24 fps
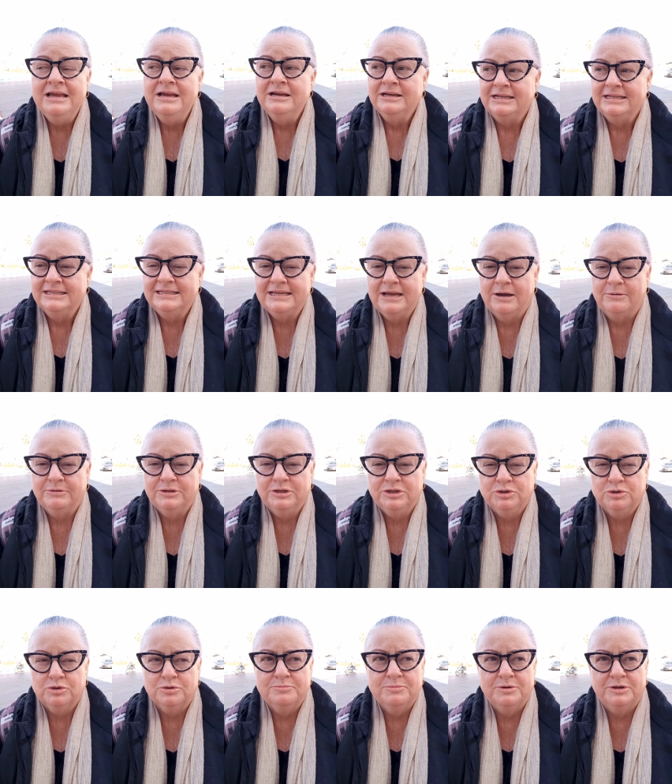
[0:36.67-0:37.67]
Let's start with the
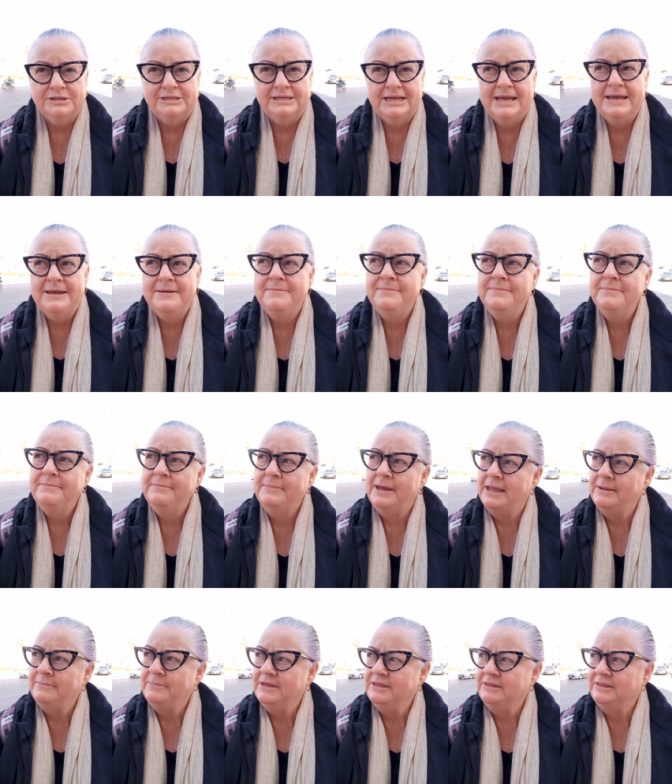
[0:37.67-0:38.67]
Jordan Museum,
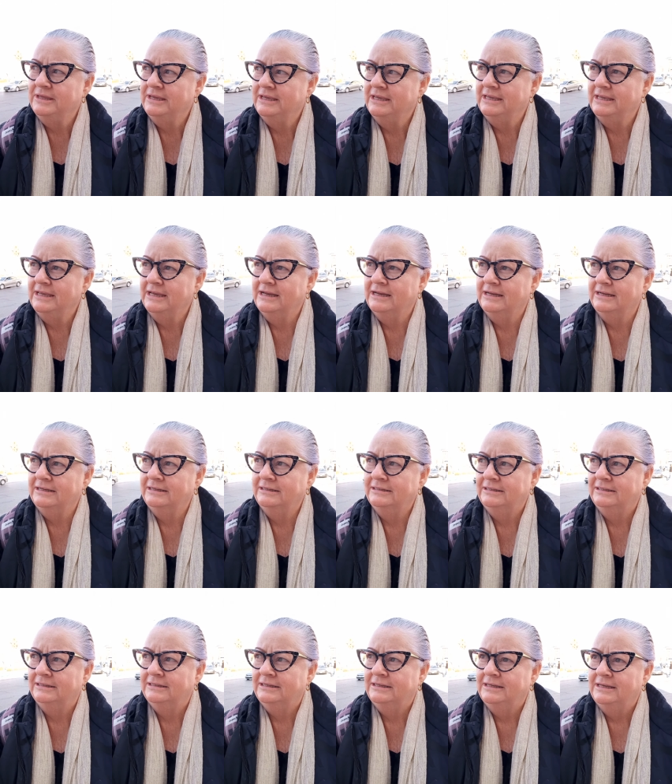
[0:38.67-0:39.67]
maybe the uh,
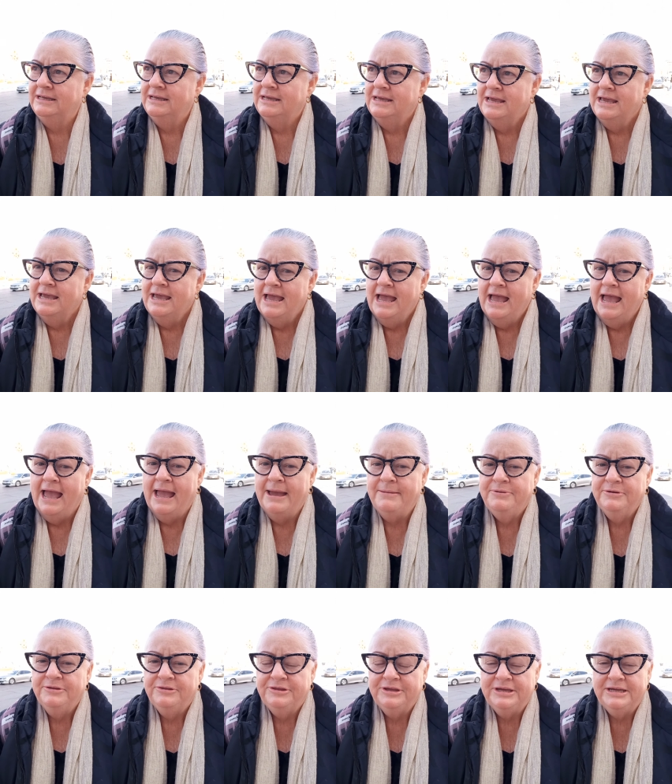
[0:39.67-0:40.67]

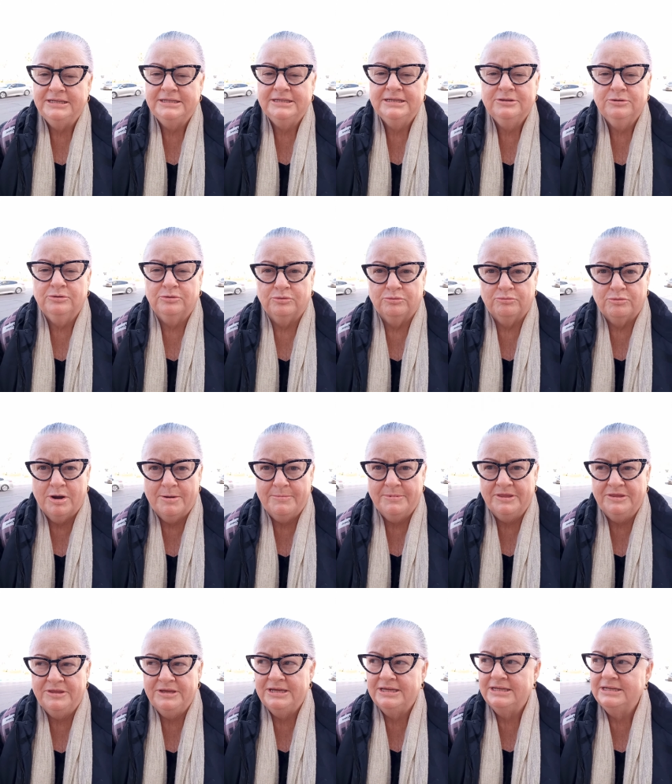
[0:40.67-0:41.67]
amphitheatre, the Roman
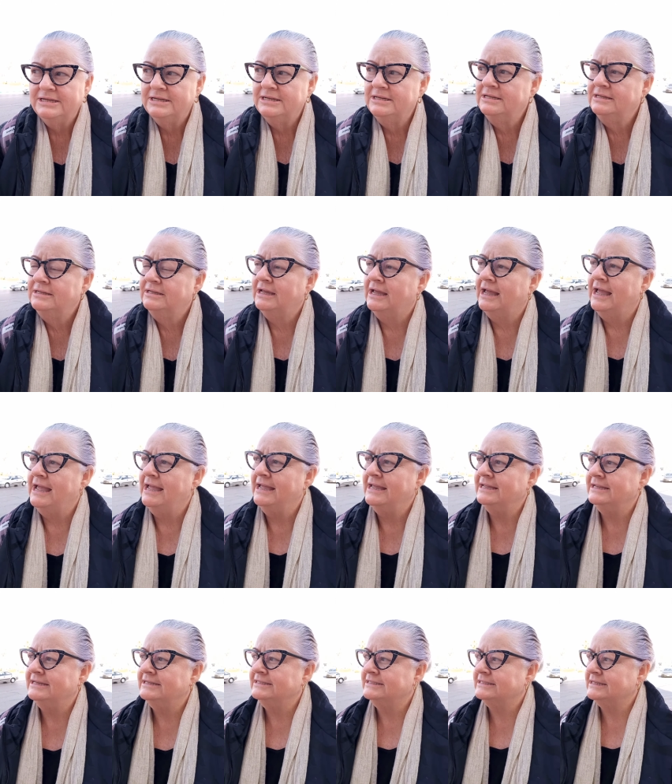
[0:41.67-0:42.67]
theatre,
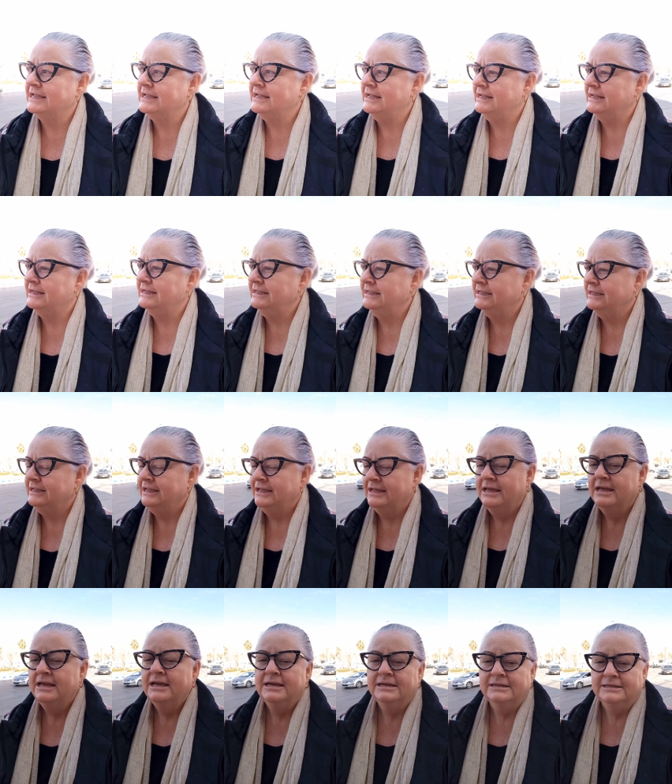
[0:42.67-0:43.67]
and uh,
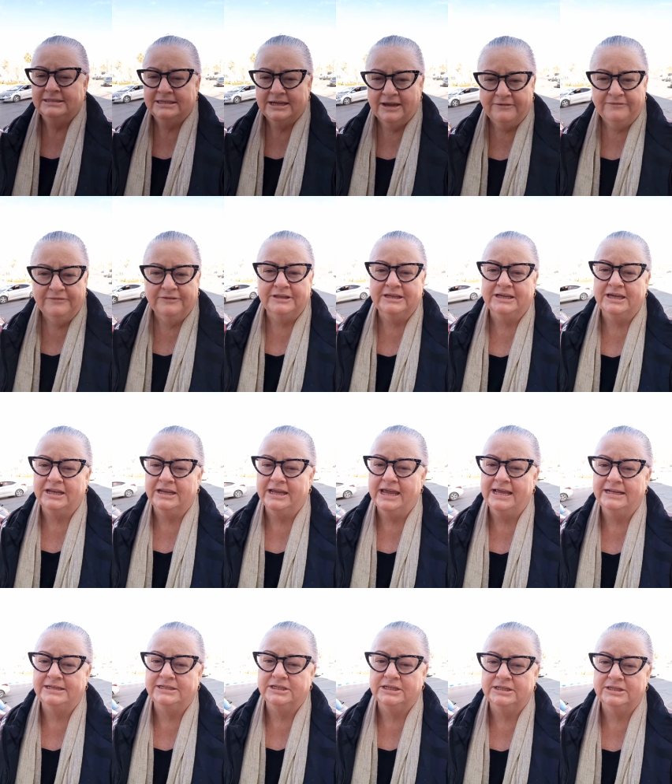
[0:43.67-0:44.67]
definitely going to
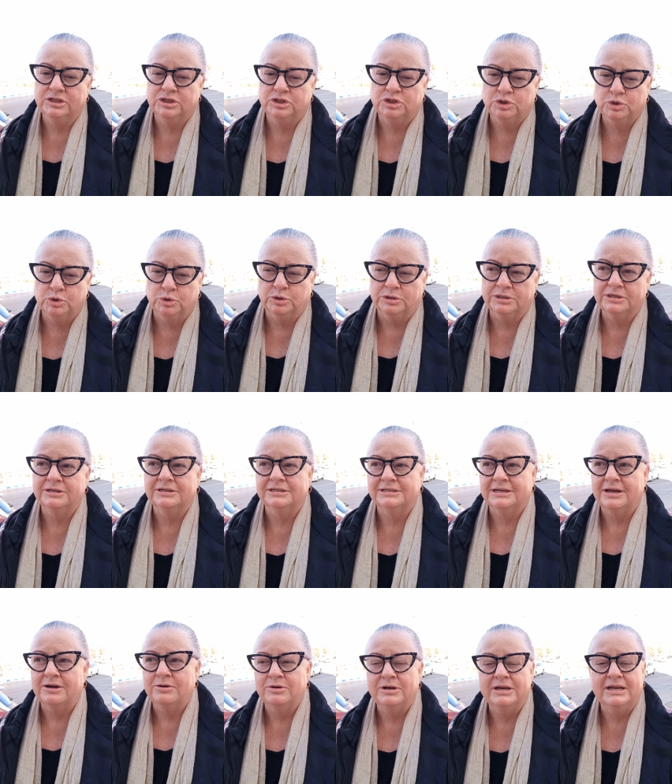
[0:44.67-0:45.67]
head to the souk because
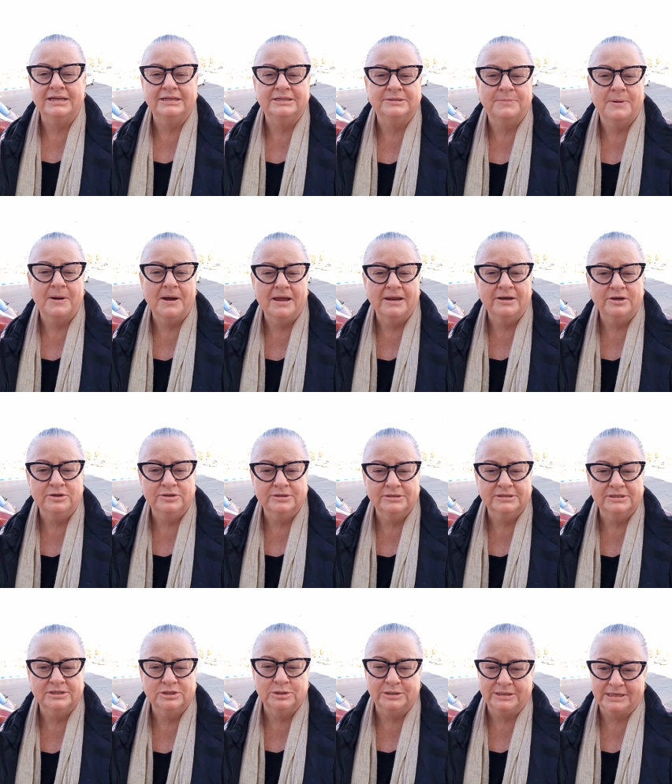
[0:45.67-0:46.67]
I would need to buy a new
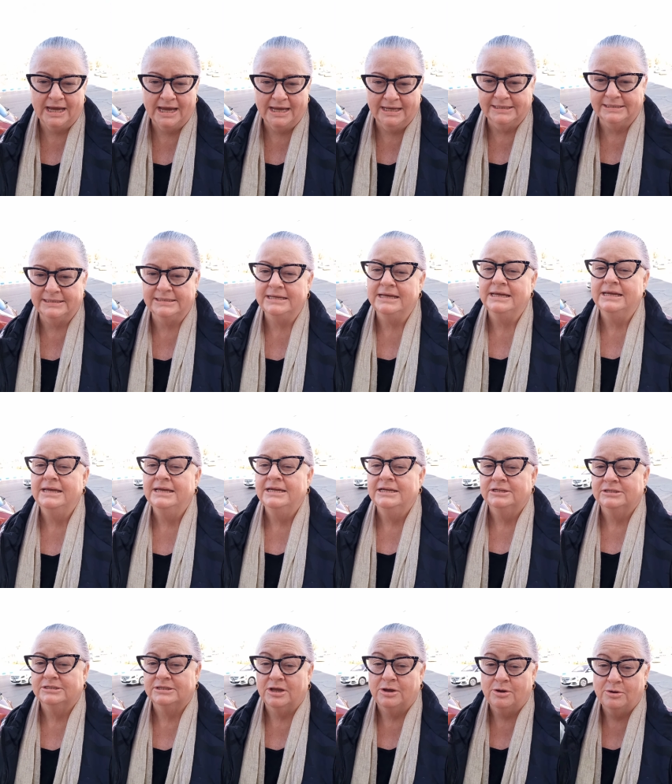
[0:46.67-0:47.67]
suitcase
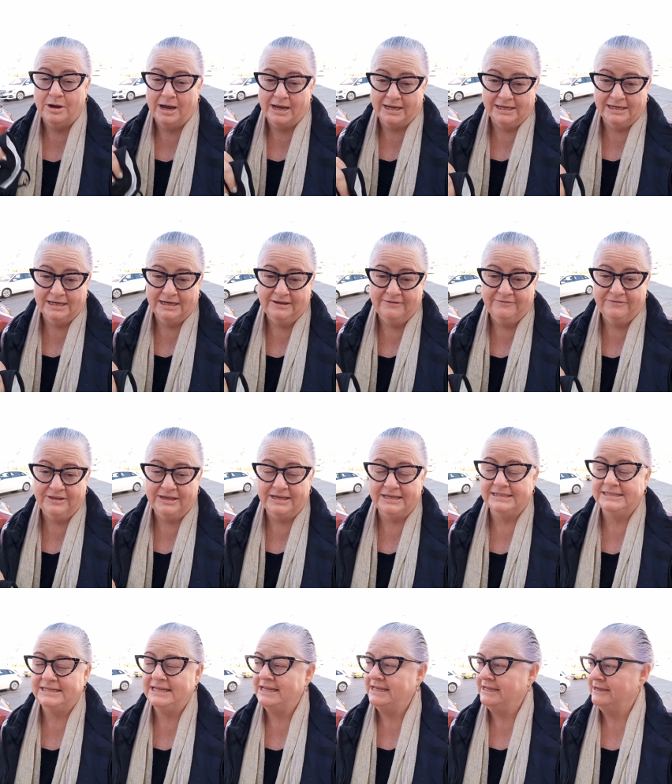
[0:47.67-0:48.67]
so I can leave
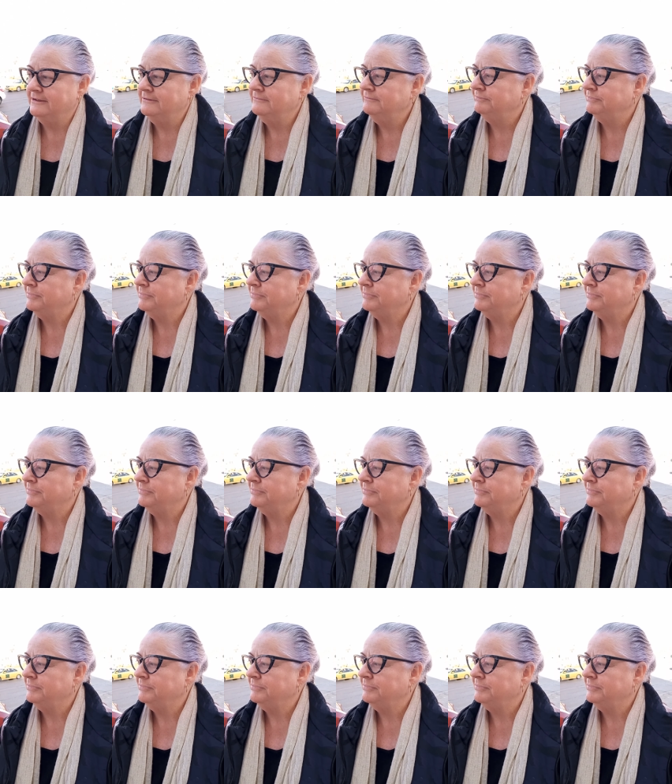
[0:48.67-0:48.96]
things here.